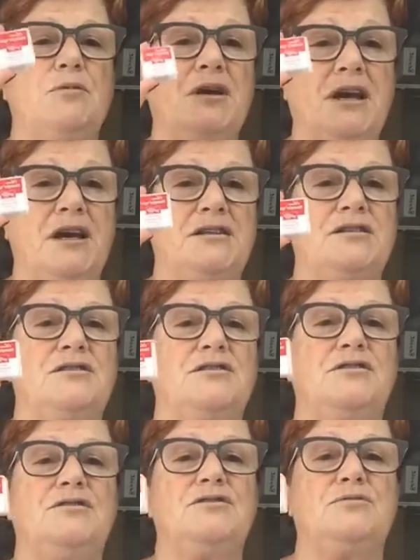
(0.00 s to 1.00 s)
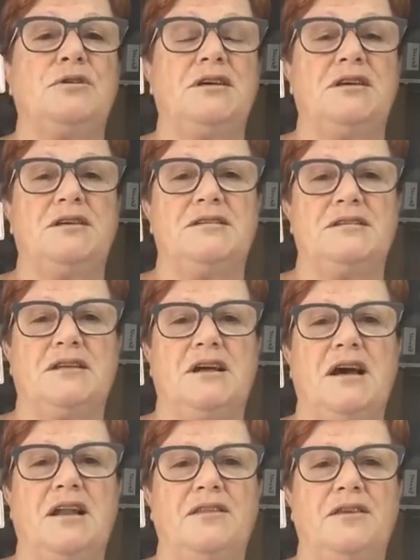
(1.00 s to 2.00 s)
but we had to use re-inkers
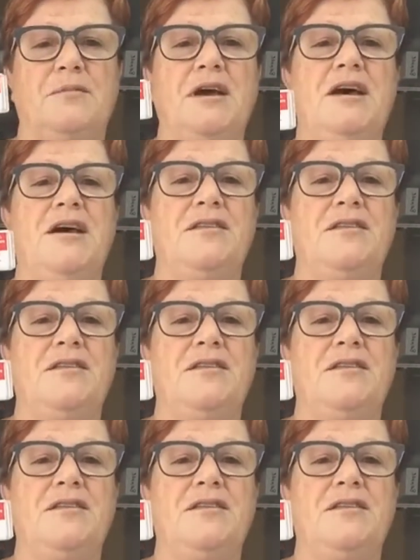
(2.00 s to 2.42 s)
to colour them.